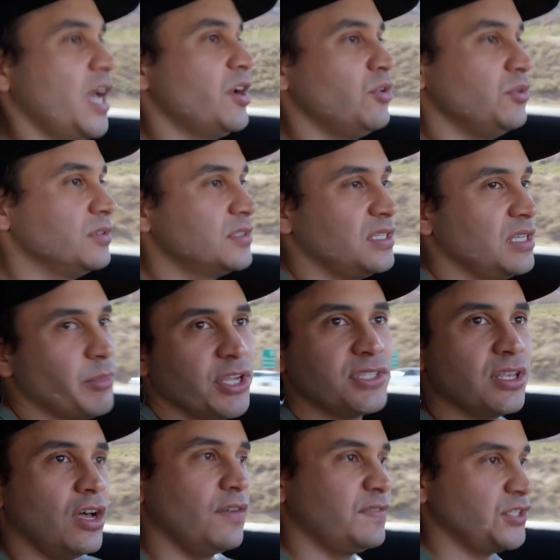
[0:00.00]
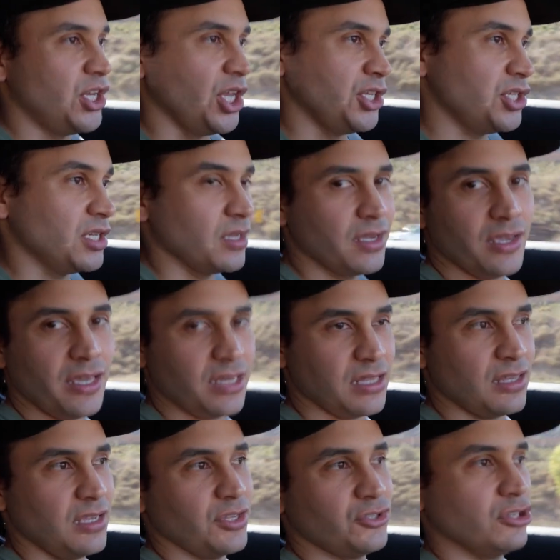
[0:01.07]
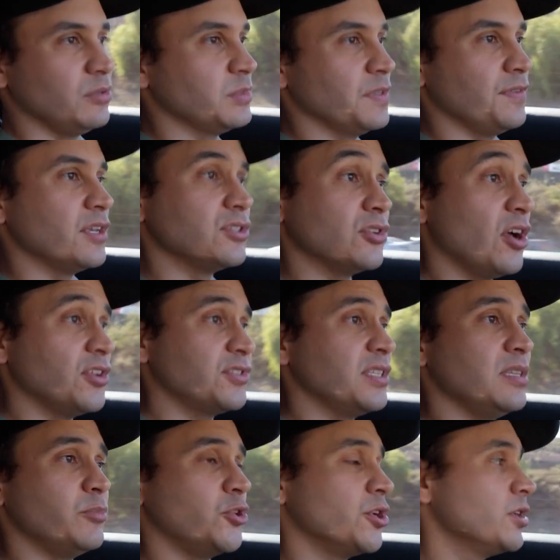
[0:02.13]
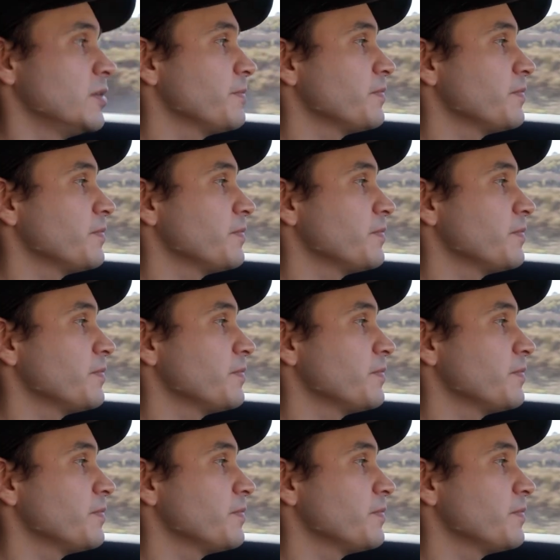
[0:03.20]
I don't see myself changing anything in terms of the exhaust anymore.